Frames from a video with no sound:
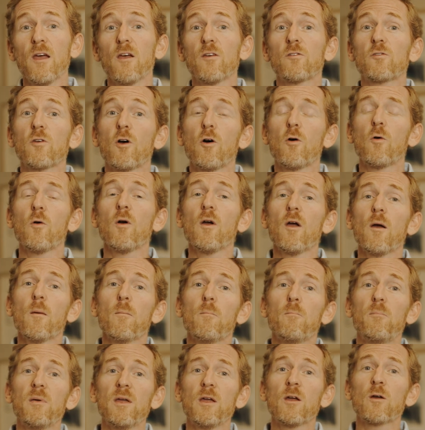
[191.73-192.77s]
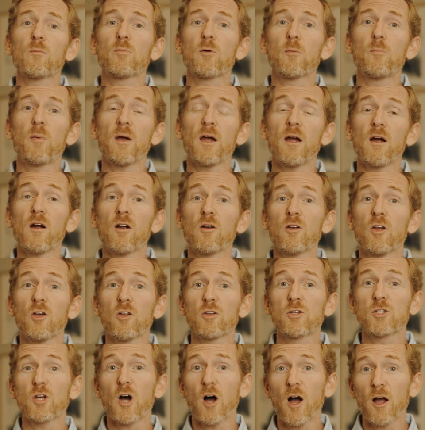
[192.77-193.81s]
So being prepared,
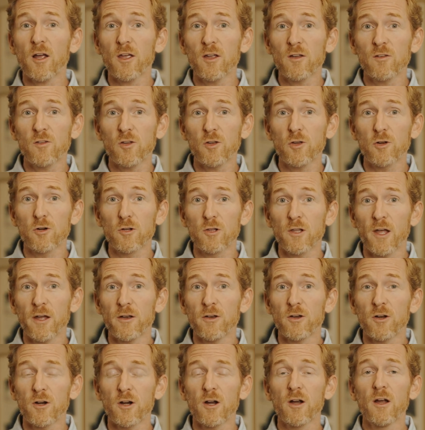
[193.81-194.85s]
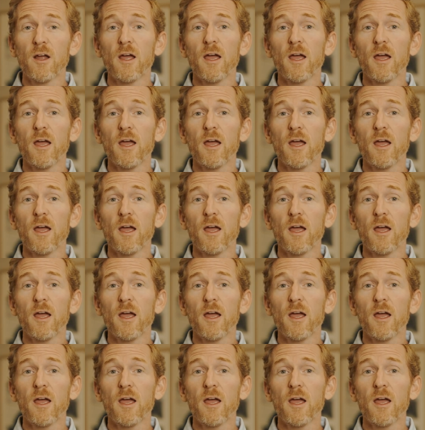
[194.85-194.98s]
talking to your lender,